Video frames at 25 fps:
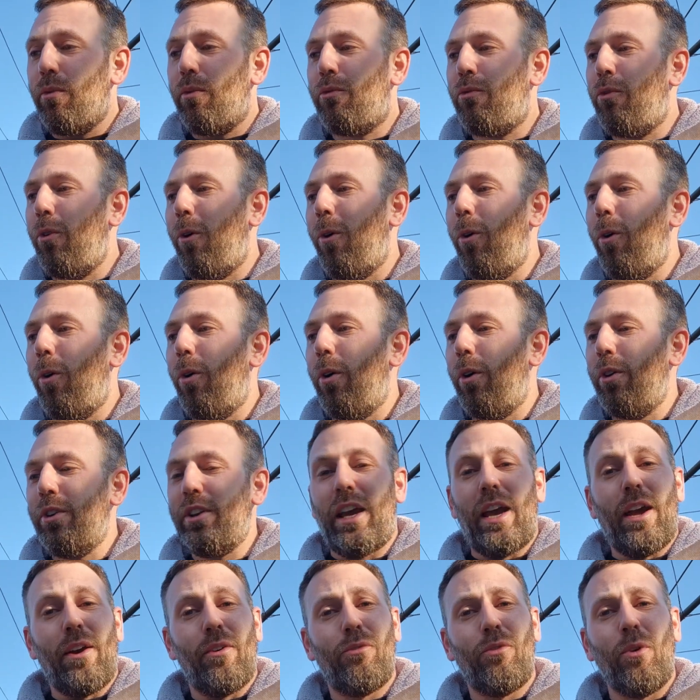
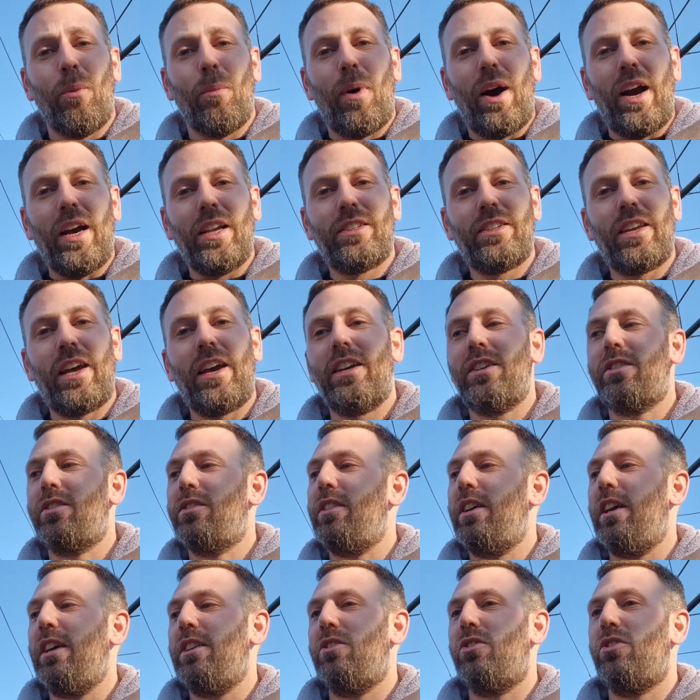For my
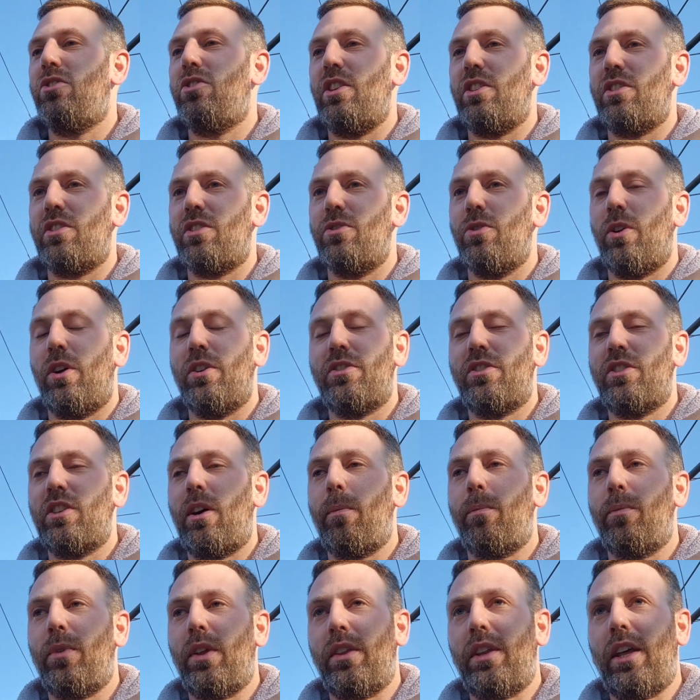taste, it's just not
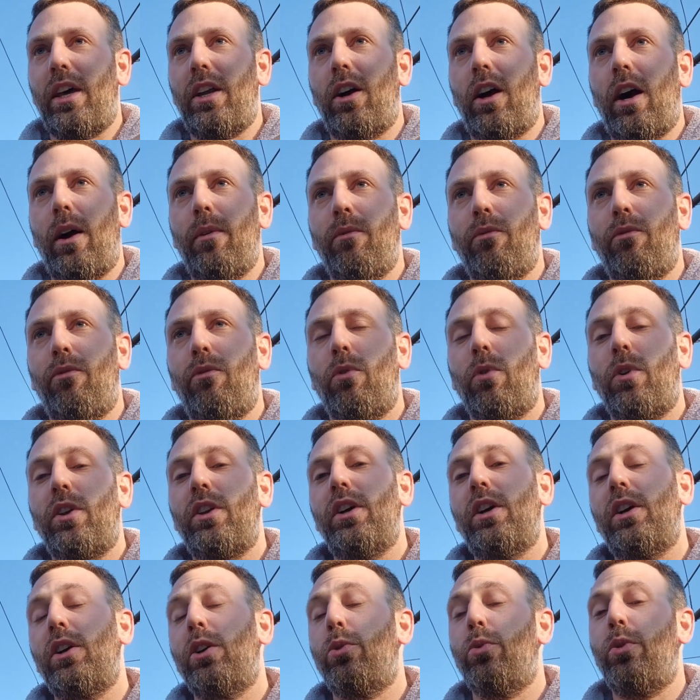something that I'm
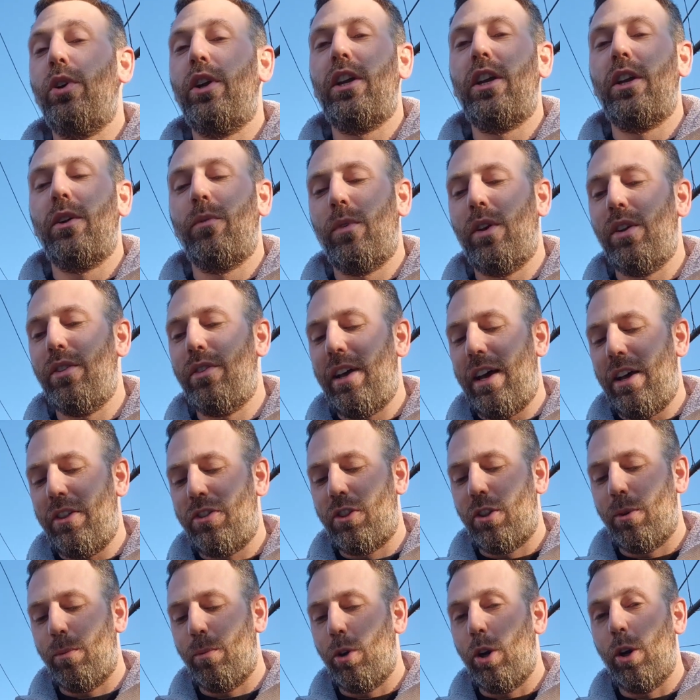fully agreeing with
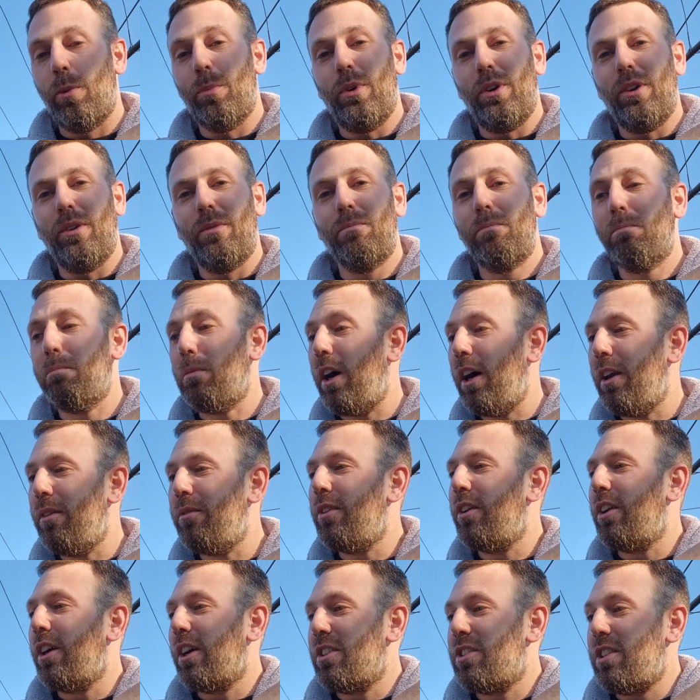at the moment. But
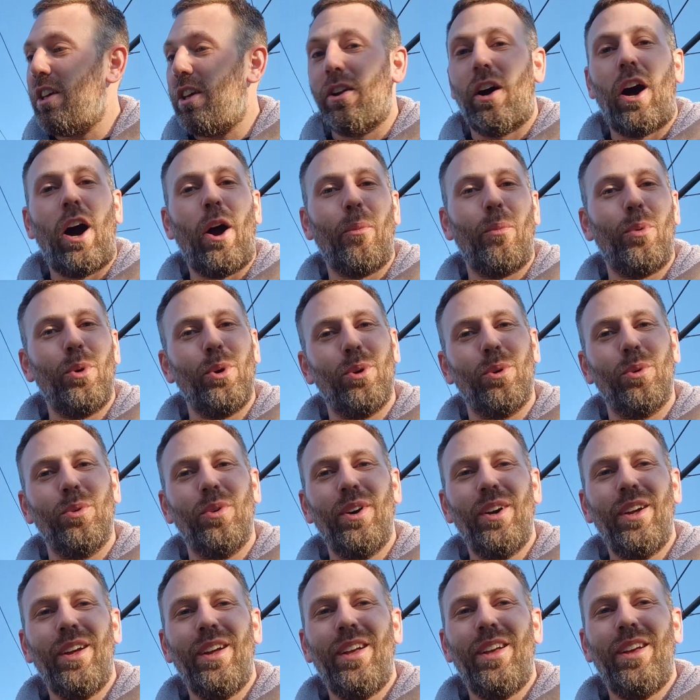like I said, I
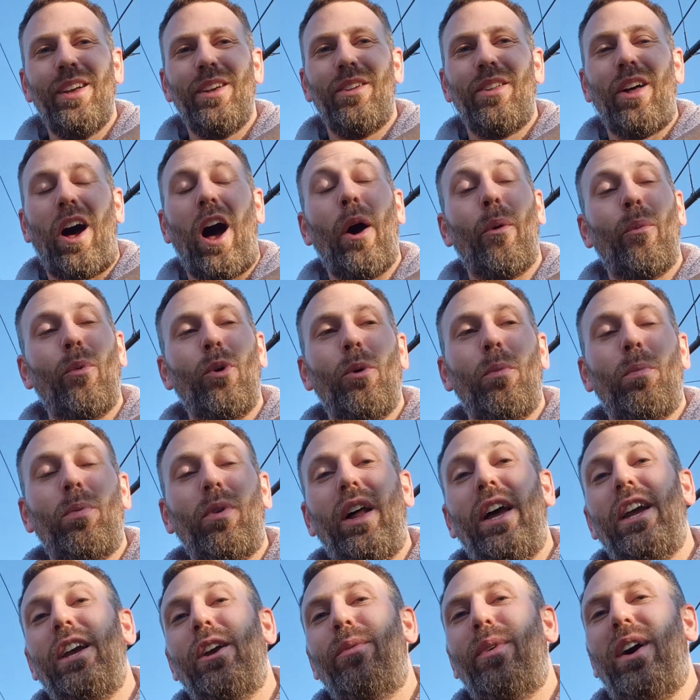will
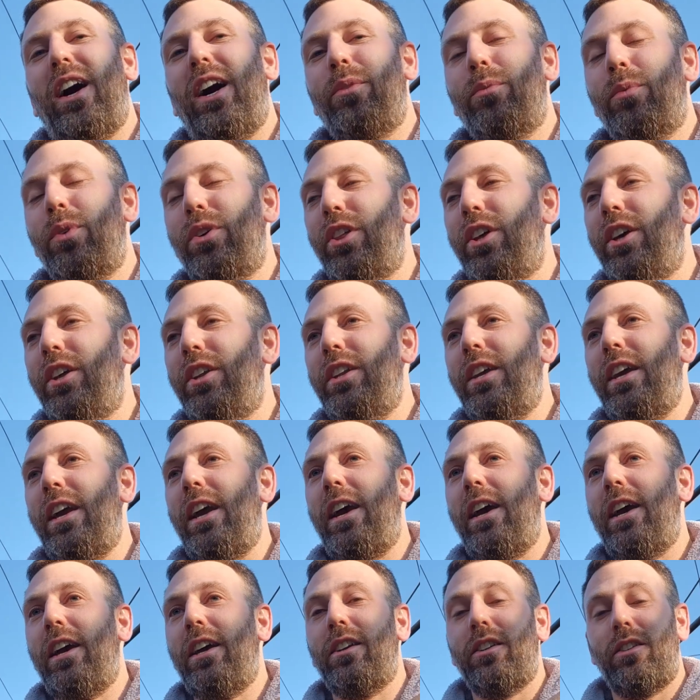play around with it
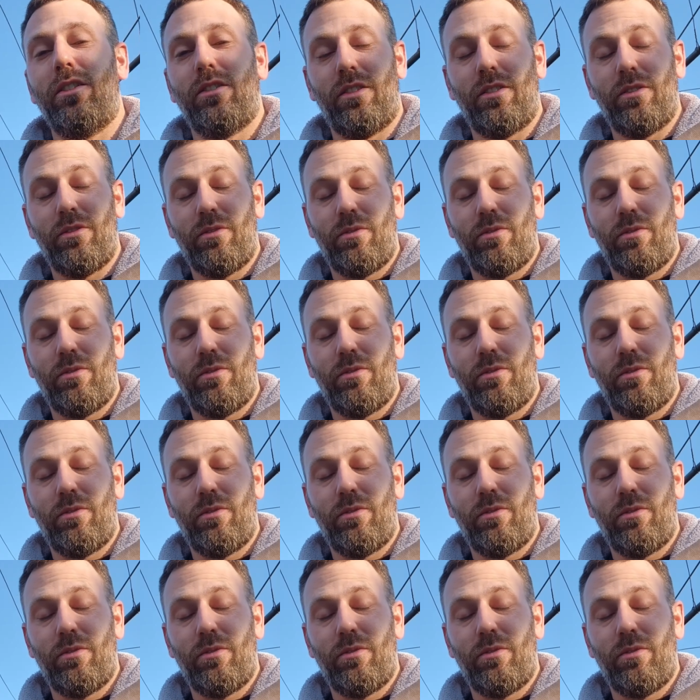and